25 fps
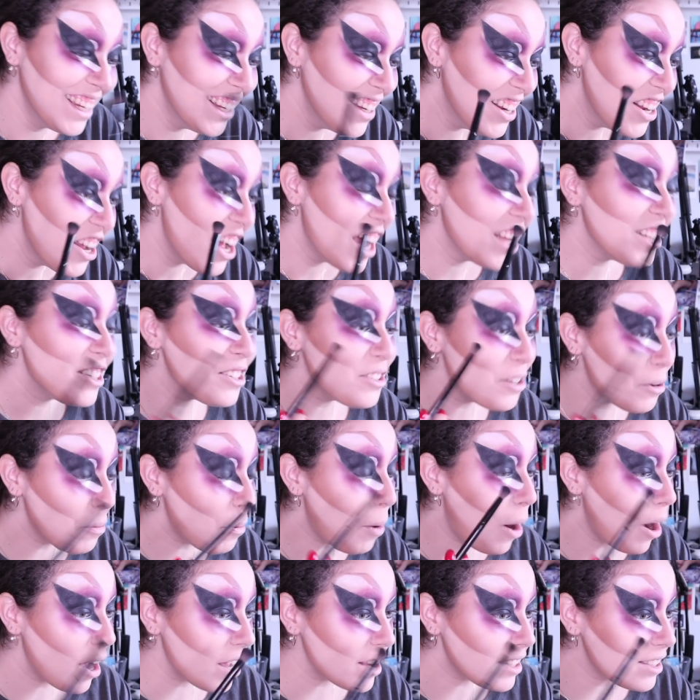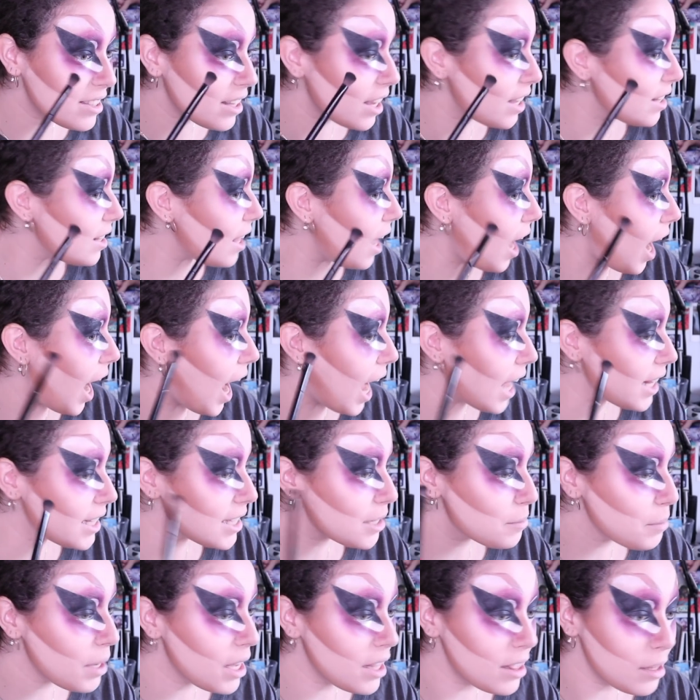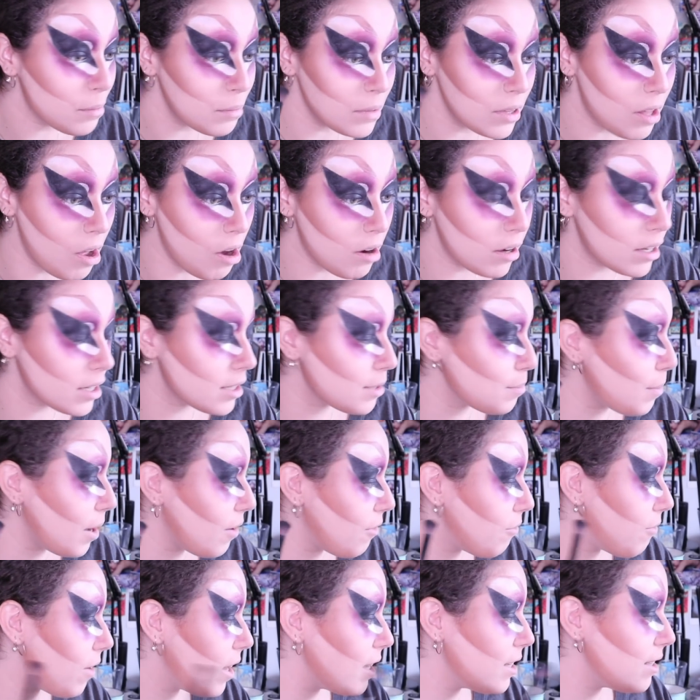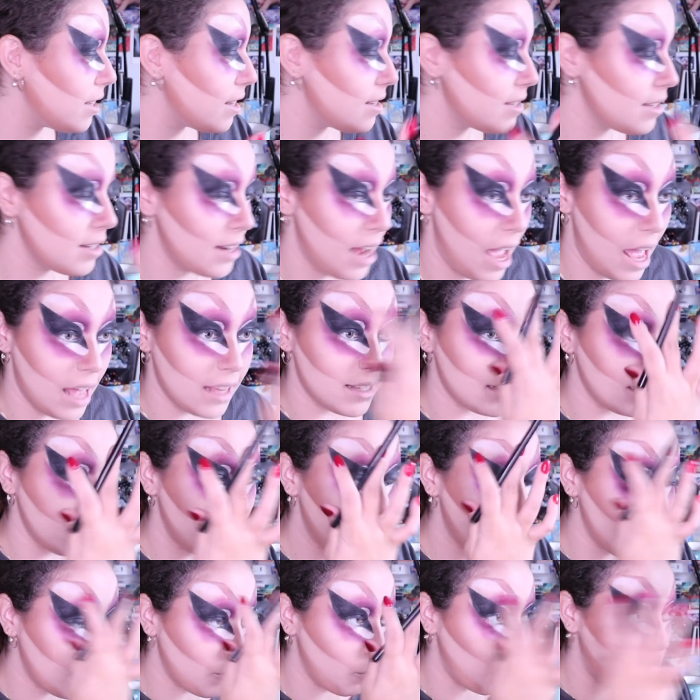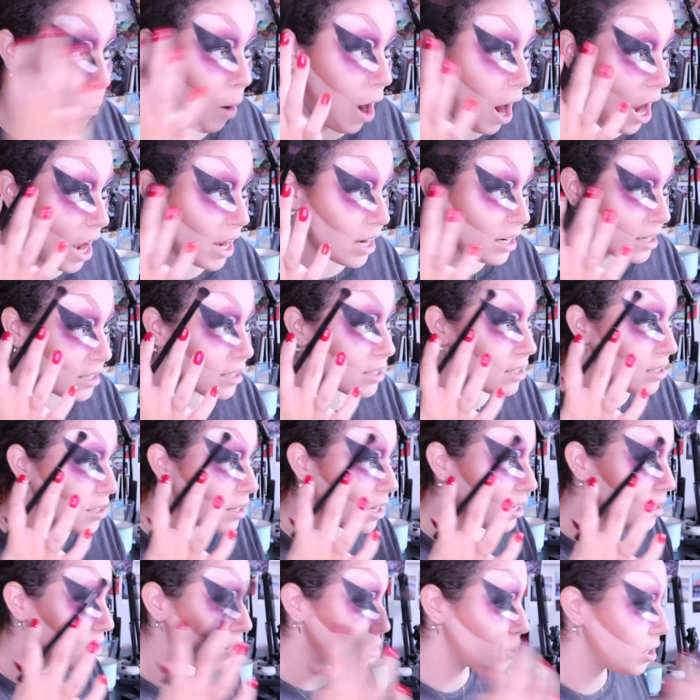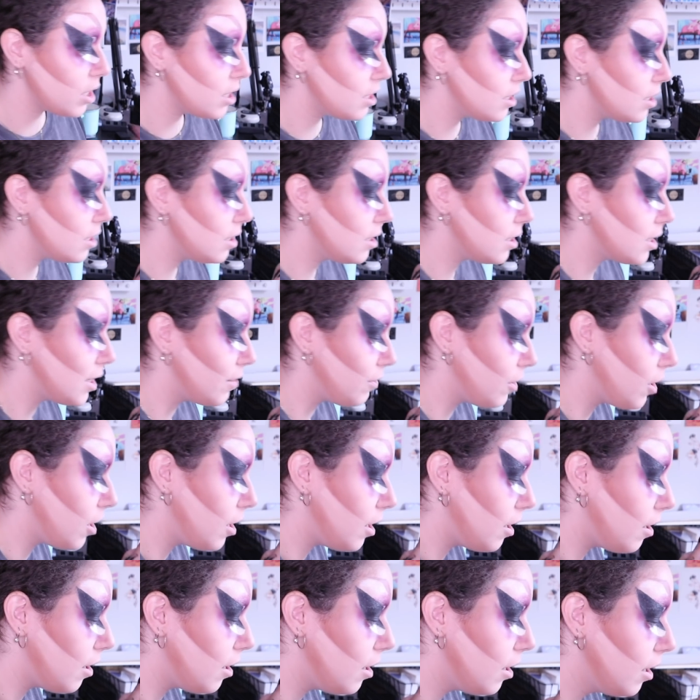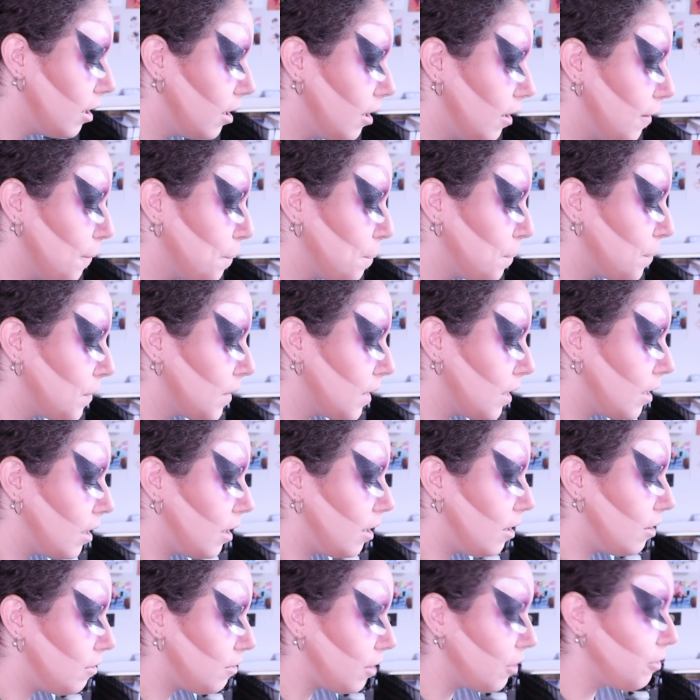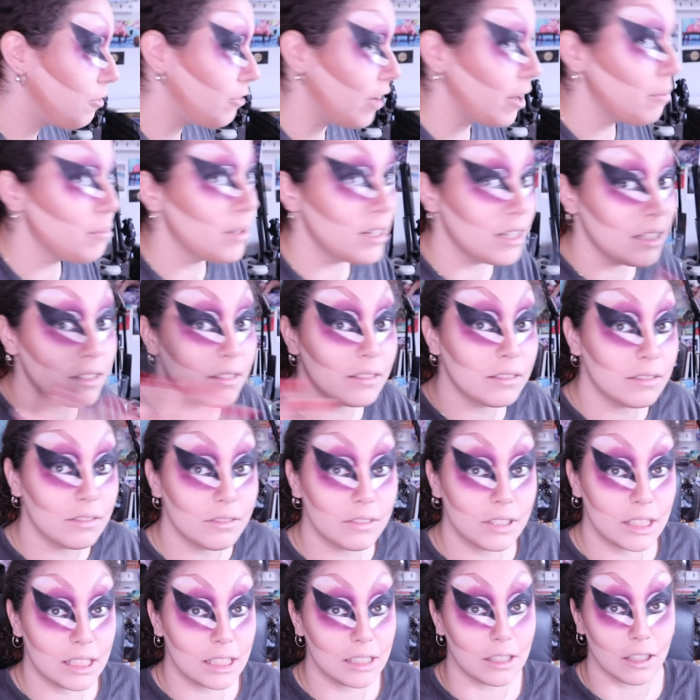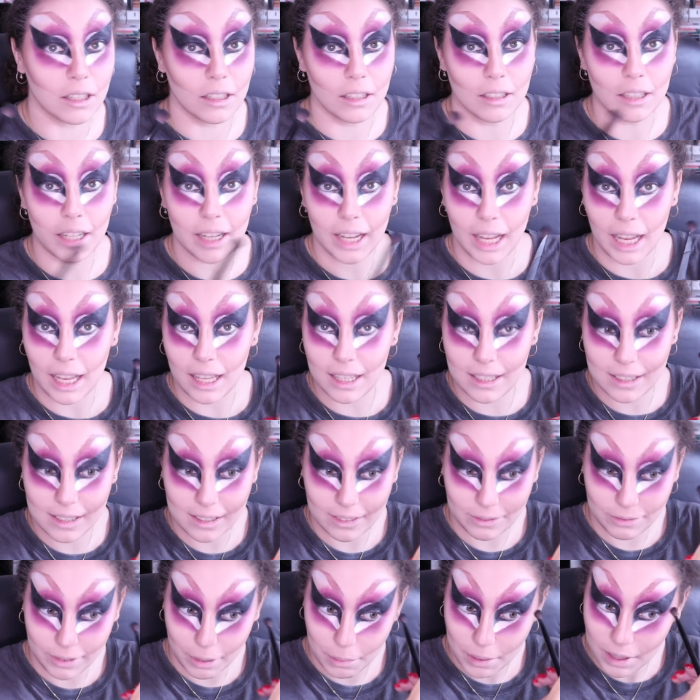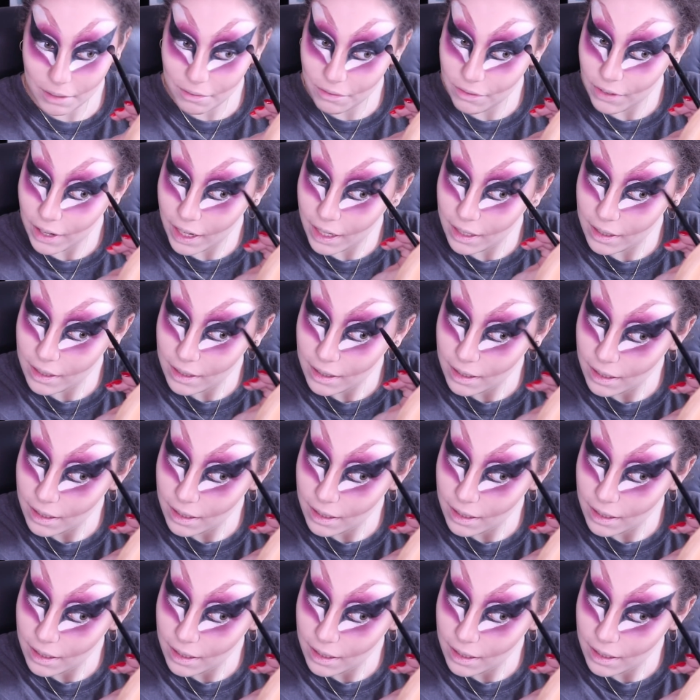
Do you know what? I had to make them long because my face isn't as like wide as Trixie's because I've got a feminine skull, I guess. A feminine face.